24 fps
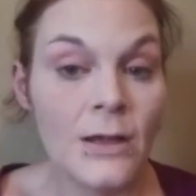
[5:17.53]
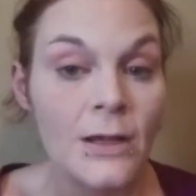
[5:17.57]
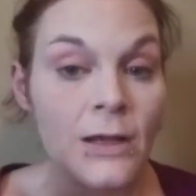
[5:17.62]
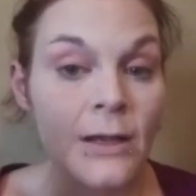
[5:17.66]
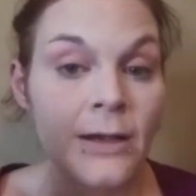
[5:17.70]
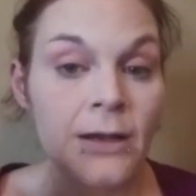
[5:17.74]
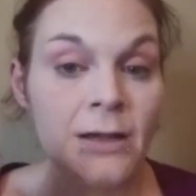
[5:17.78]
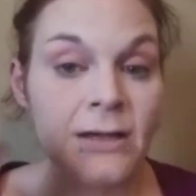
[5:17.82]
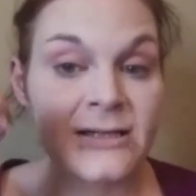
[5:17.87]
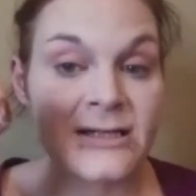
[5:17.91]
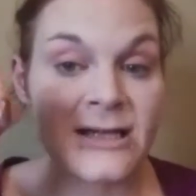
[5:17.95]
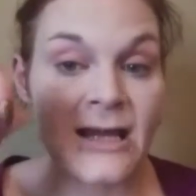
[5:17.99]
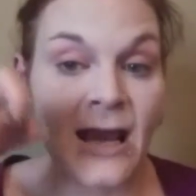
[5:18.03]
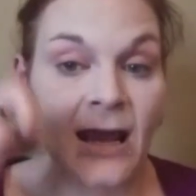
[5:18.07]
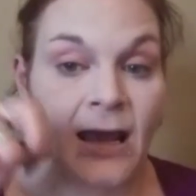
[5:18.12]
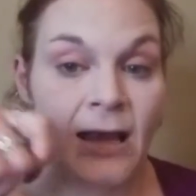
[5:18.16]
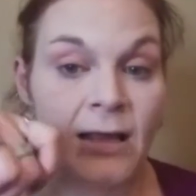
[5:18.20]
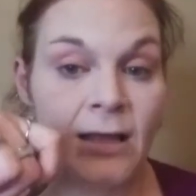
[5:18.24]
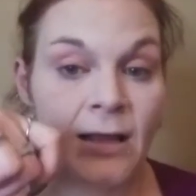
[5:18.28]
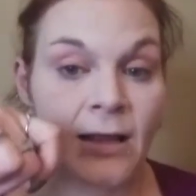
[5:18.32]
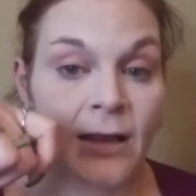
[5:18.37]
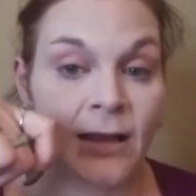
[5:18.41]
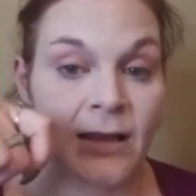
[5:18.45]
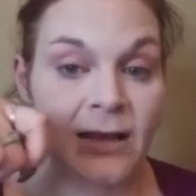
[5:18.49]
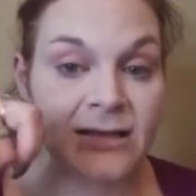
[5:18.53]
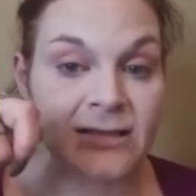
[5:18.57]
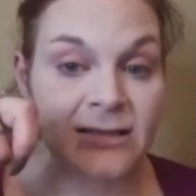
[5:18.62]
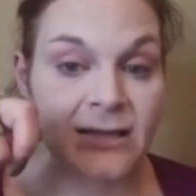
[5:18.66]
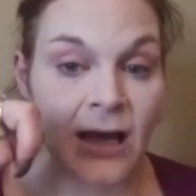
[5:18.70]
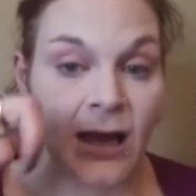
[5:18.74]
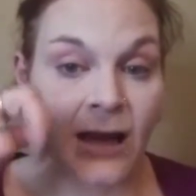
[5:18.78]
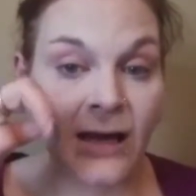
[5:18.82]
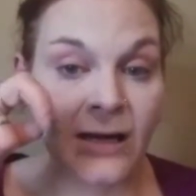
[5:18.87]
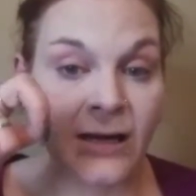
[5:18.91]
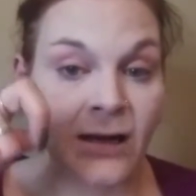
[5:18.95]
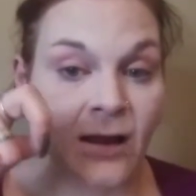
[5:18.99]
you can take the
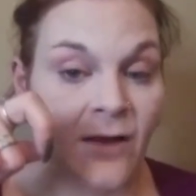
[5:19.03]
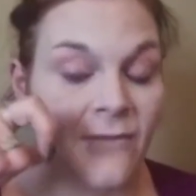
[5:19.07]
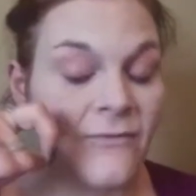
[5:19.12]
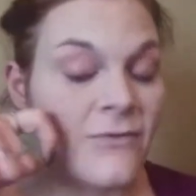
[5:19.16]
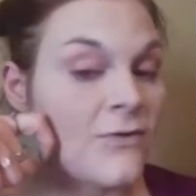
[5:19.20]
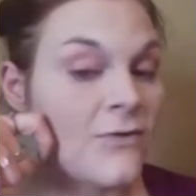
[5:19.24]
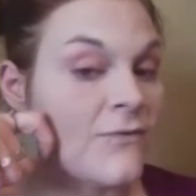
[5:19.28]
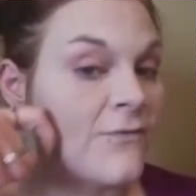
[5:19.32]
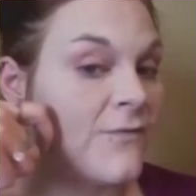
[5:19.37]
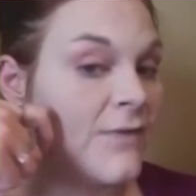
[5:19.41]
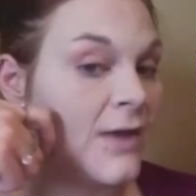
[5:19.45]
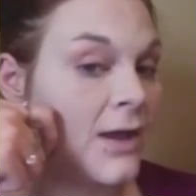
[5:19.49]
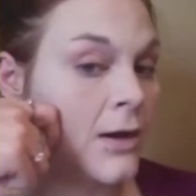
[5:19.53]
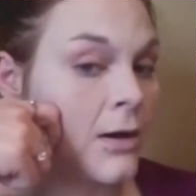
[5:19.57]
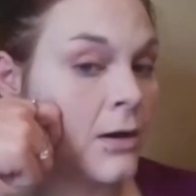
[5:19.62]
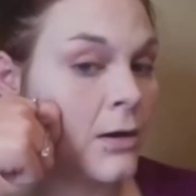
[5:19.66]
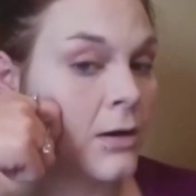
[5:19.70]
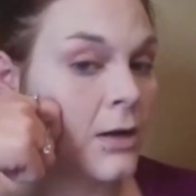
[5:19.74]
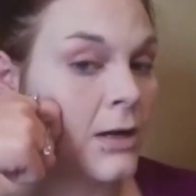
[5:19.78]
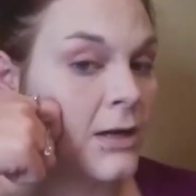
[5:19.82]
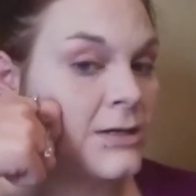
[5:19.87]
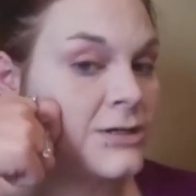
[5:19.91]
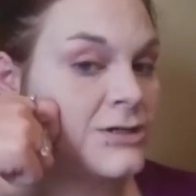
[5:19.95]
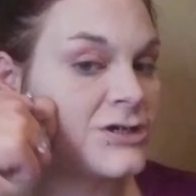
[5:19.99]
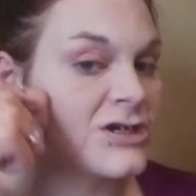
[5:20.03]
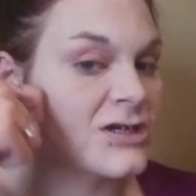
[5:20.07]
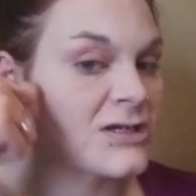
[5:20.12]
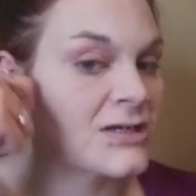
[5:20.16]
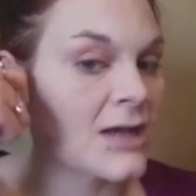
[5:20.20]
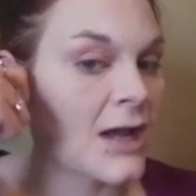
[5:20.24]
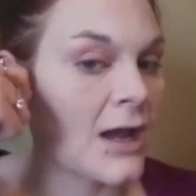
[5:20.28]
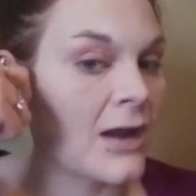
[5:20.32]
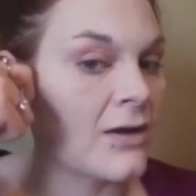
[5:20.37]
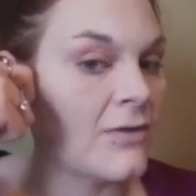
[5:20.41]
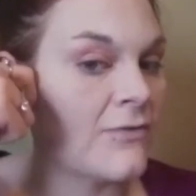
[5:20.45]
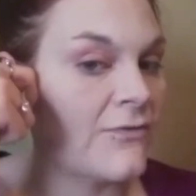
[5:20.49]
side of your finger and just
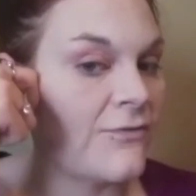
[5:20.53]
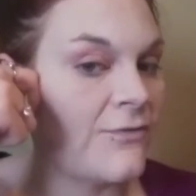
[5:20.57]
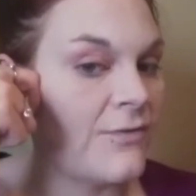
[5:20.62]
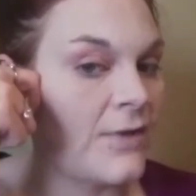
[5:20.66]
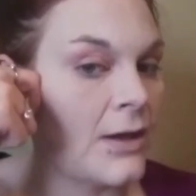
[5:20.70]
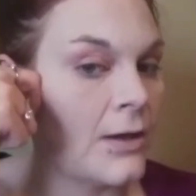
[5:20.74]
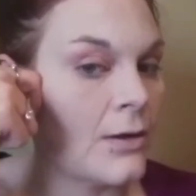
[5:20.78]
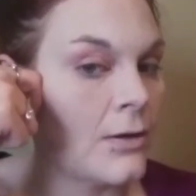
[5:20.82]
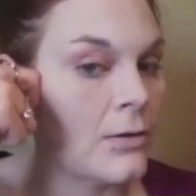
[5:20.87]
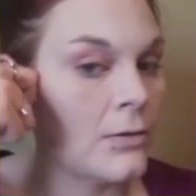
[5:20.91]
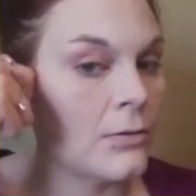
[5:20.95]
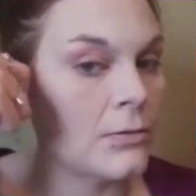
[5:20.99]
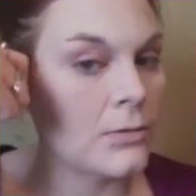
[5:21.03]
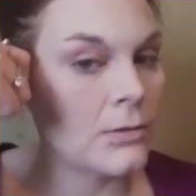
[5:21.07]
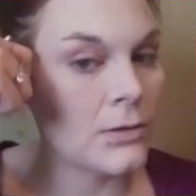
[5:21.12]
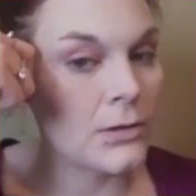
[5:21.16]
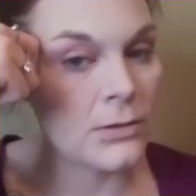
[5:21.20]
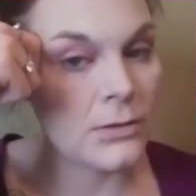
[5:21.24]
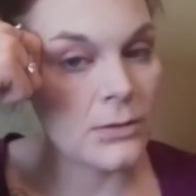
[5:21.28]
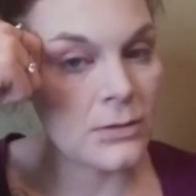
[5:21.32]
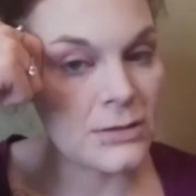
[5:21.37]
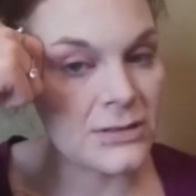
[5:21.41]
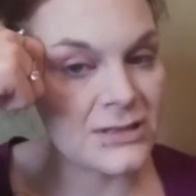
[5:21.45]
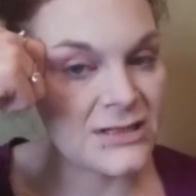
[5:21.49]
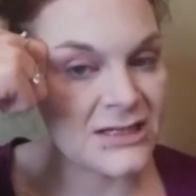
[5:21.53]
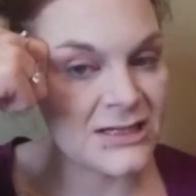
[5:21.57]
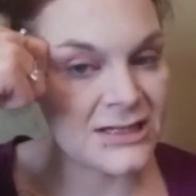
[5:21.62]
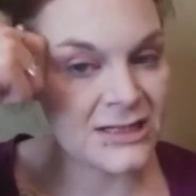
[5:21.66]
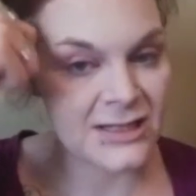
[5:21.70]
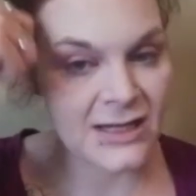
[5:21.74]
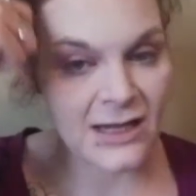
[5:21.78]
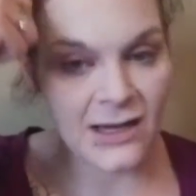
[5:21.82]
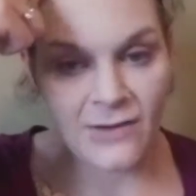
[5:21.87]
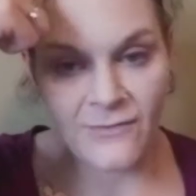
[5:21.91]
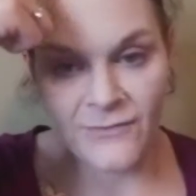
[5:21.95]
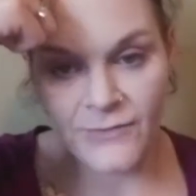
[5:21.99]
kind of feel to
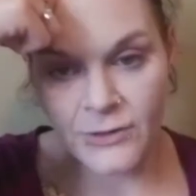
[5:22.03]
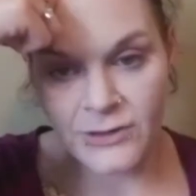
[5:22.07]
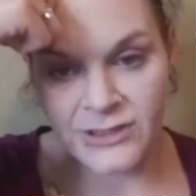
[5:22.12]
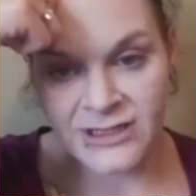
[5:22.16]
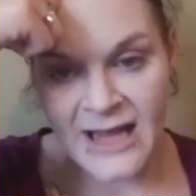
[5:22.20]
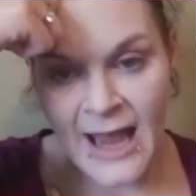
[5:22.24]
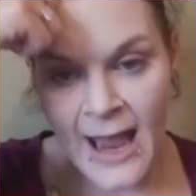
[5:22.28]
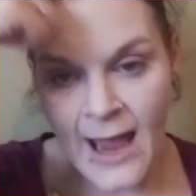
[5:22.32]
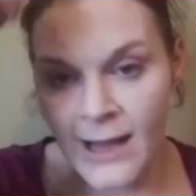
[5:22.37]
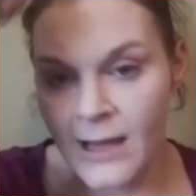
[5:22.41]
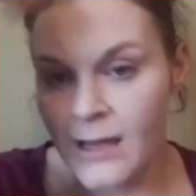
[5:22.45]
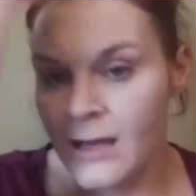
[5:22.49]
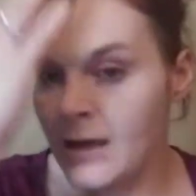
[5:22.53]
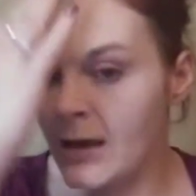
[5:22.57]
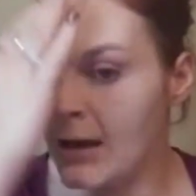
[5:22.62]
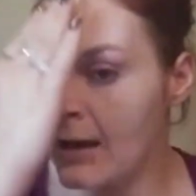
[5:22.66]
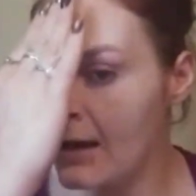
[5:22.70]
see if you're tacky